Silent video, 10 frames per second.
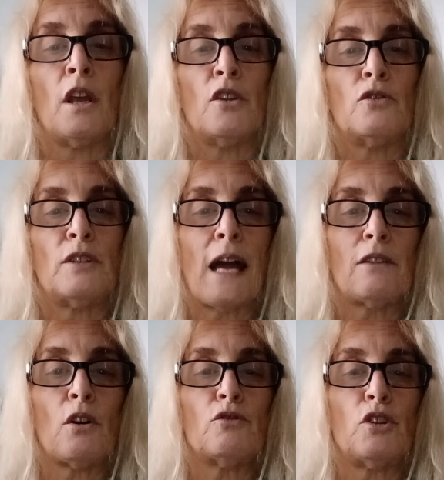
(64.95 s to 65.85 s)
So you
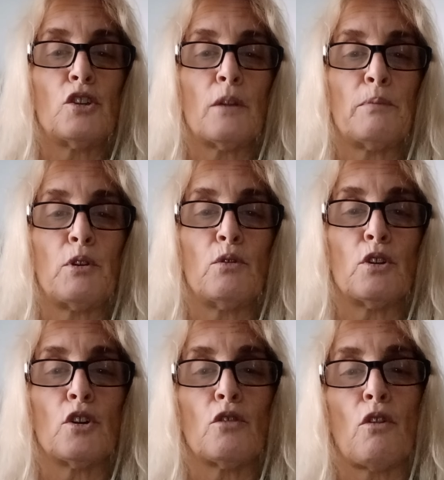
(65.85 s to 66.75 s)
download to your
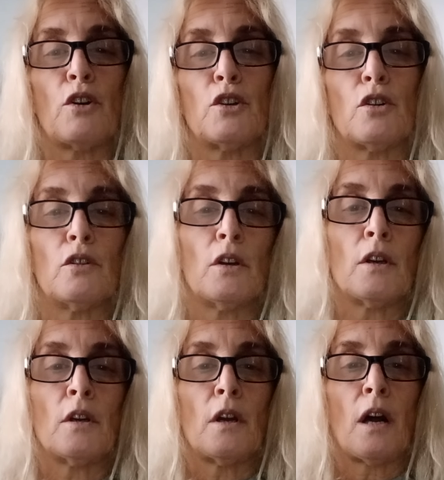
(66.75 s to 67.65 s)
computer or your
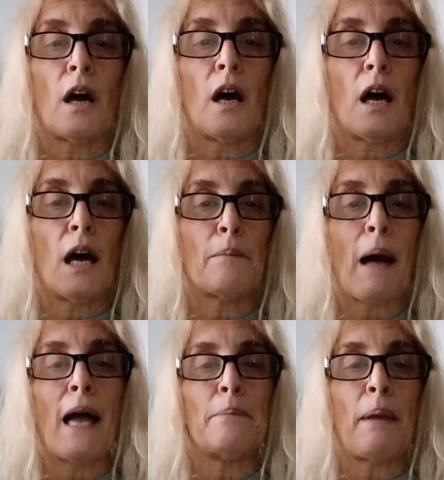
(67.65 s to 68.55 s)

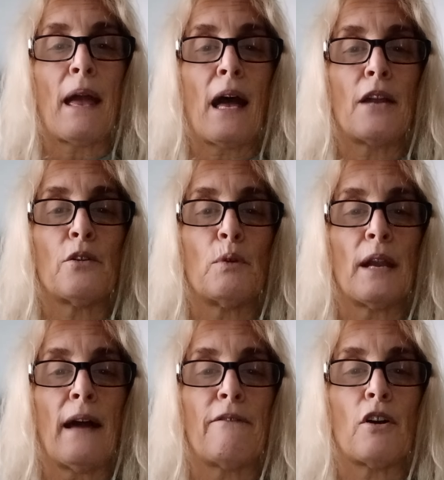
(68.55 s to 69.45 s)
iPad or
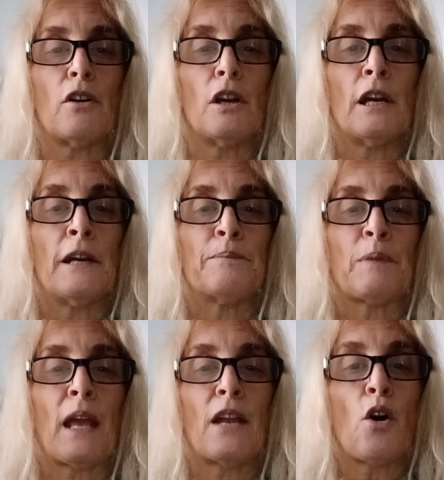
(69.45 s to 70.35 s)
whatever,
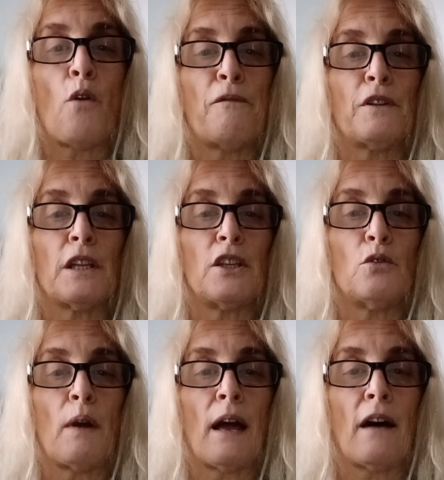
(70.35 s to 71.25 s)
and hopefully
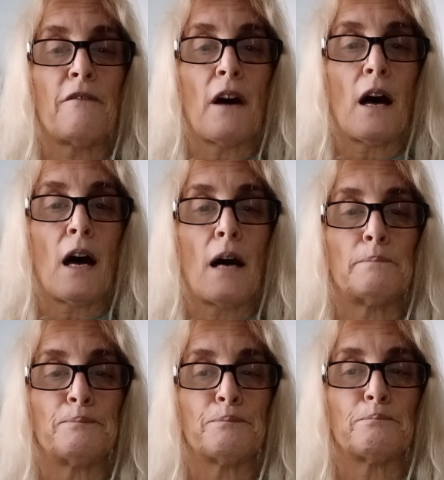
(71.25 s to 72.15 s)
you have
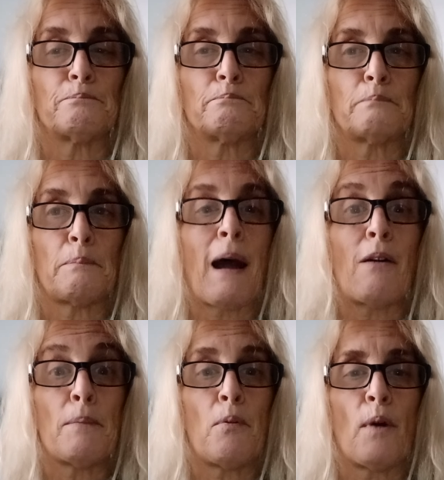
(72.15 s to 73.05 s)

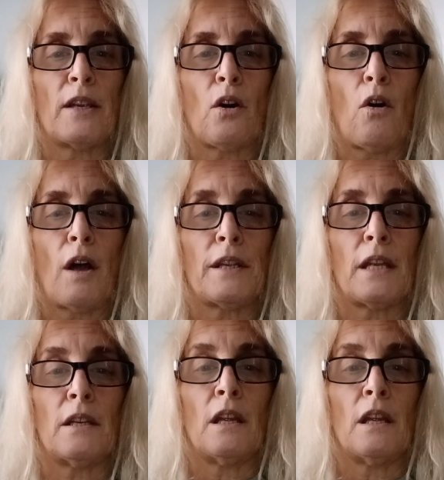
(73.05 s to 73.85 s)
PowerPoint on it.